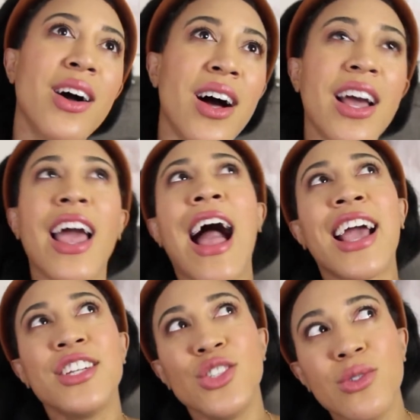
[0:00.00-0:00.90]
okay, I
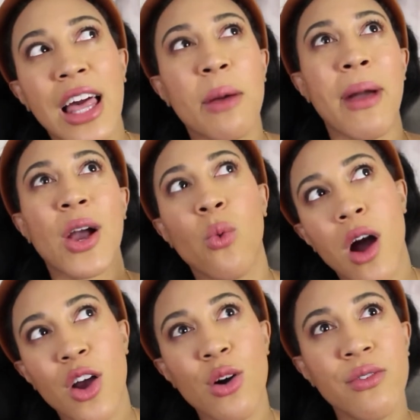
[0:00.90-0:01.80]
can do like a back
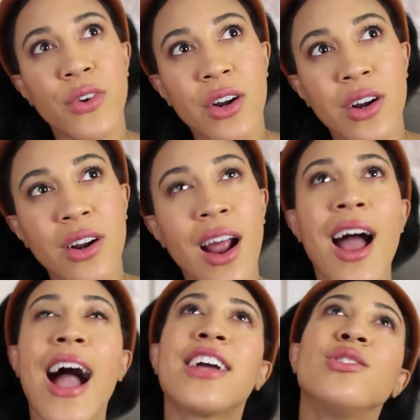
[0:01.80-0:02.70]
walkover,
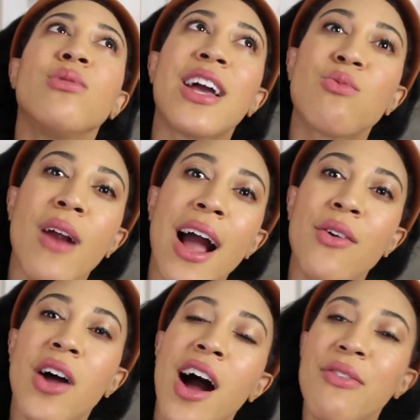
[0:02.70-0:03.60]
I could do like
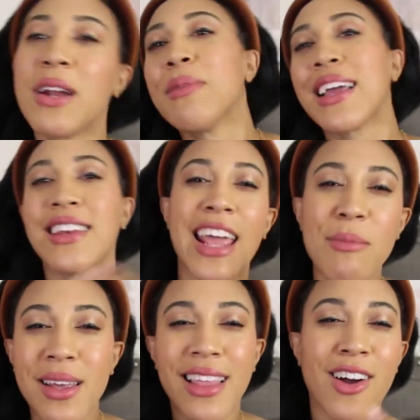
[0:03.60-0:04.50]
round off, and I'm like
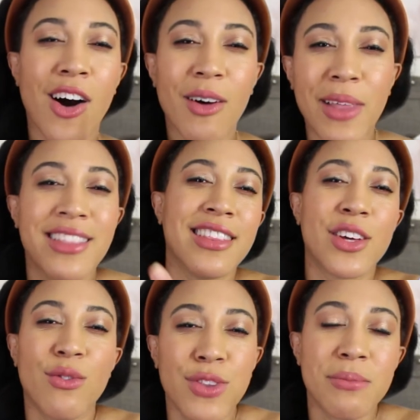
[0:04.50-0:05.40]
naming like all like the
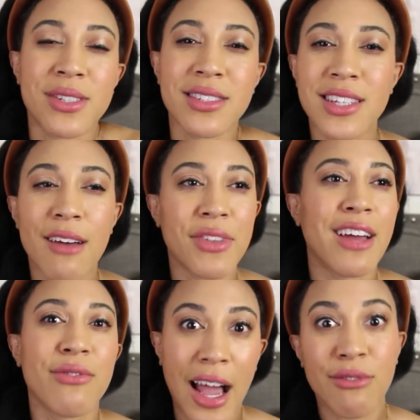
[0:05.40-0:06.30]
little flips and stuff that
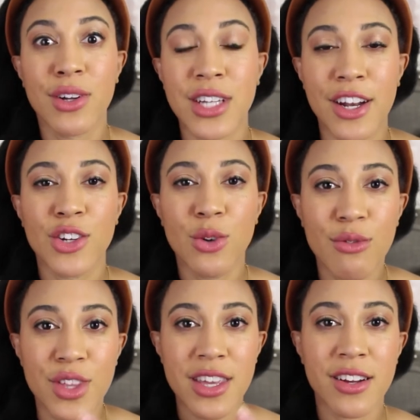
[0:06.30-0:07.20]
I've learned how to do over
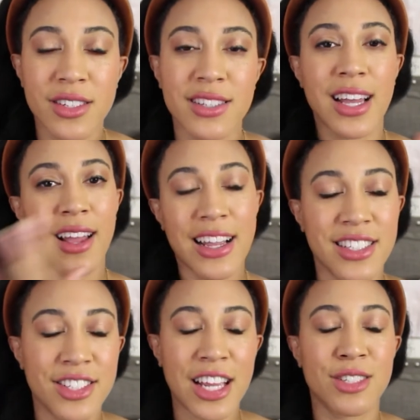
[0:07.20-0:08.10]
the years, because I
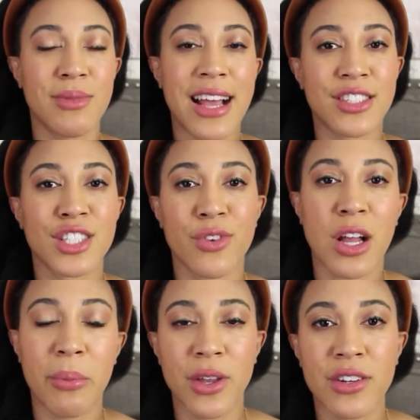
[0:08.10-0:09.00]
did take gymnastics for a
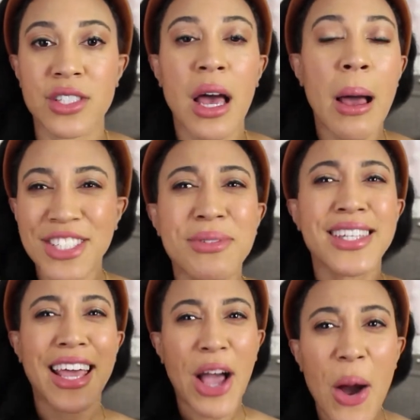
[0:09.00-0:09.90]
couple years. She was
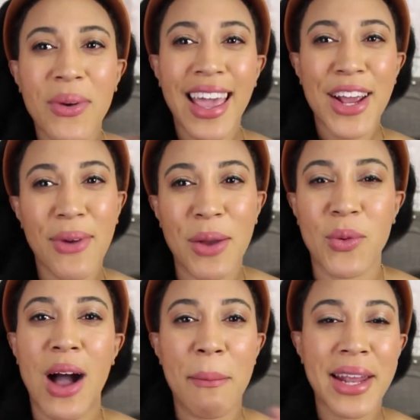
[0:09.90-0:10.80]
like, okay, great,
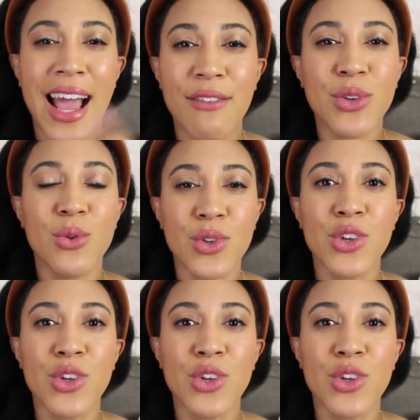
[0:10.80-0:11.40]
well, I'm gonna have you